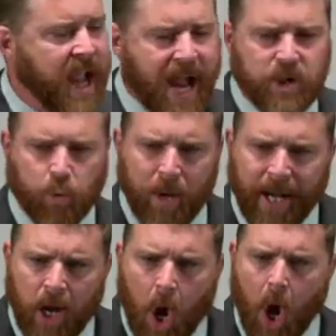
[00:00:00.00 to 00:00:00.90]
it's
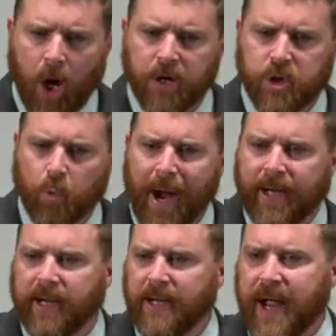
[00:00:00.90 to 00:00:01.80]
really hard to
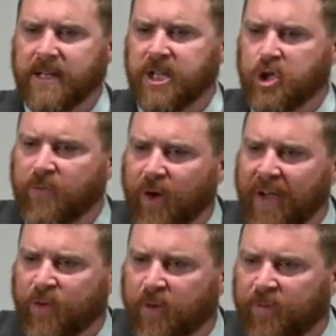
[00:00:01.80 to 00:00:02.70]
recognize that you've
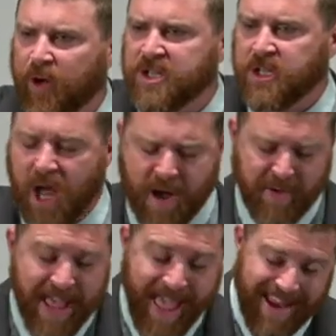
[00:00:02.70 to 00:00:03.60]
left your first love,